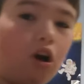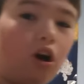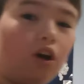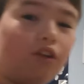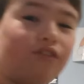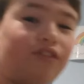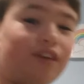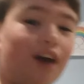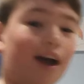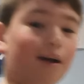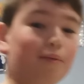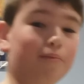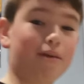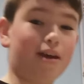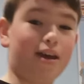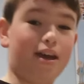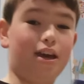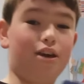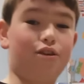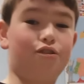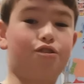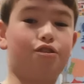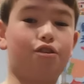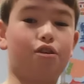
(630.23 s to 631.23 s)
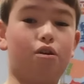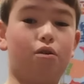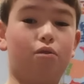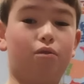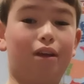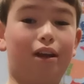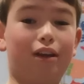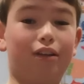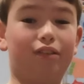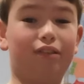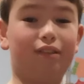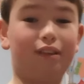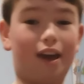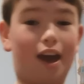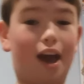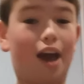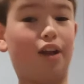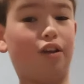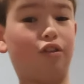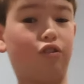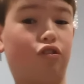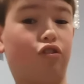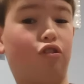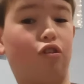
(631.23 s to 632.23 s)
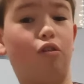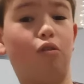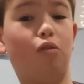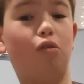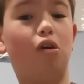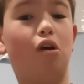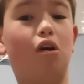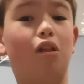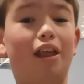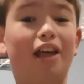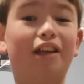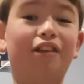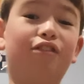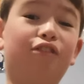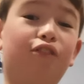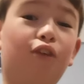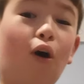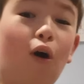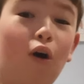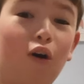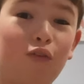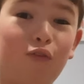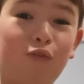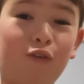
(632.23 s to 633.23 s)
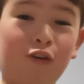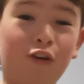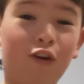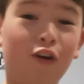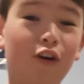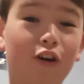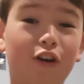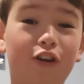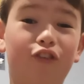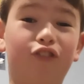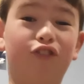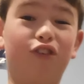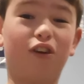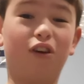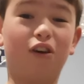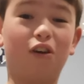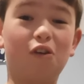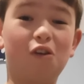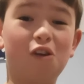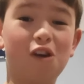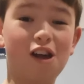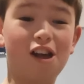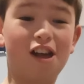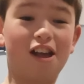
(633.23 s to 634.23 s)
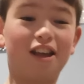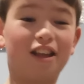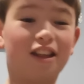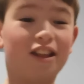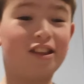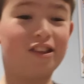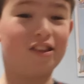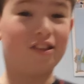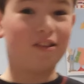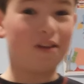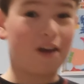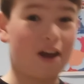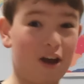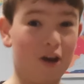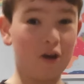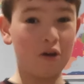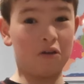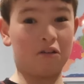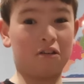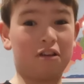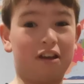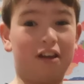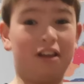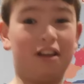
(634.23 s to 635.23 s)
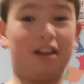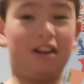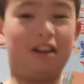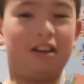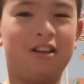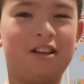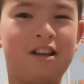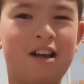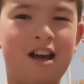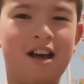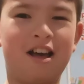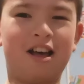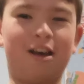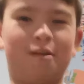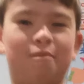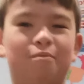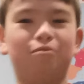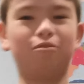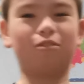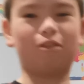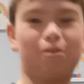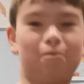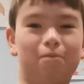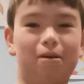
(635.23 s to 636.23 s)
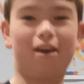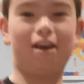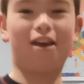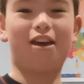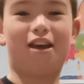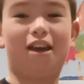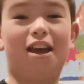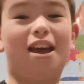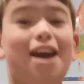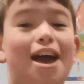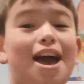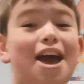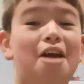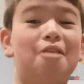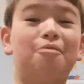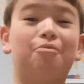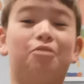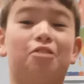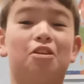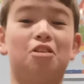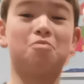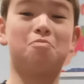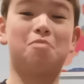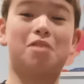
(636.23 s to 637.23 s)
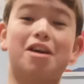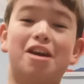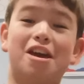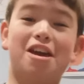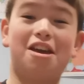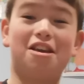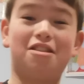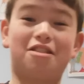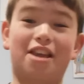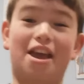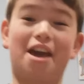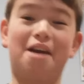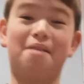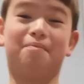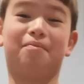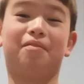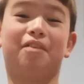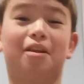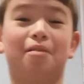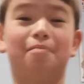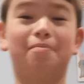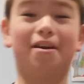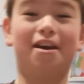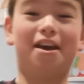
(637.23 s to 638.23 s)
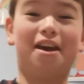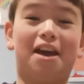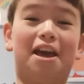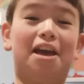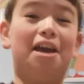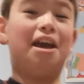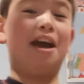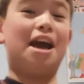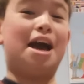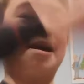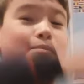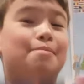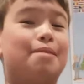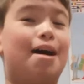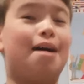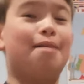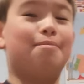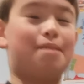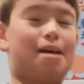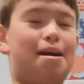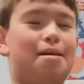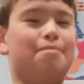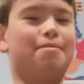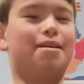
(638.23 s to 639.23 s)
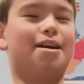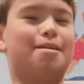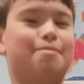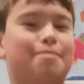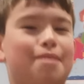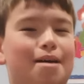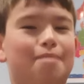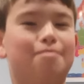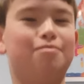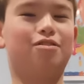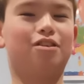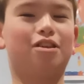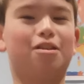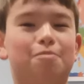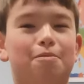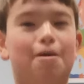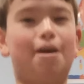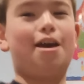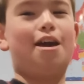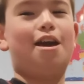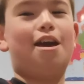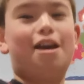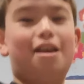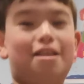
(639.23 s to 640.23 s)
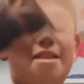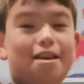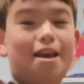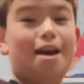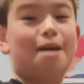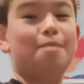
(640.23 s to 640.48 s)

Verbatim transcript: contact me. So that's the end. So let's talk for now. So, okay. End the debate, end the debate, end the debate, M, M, M, M, M to the debate,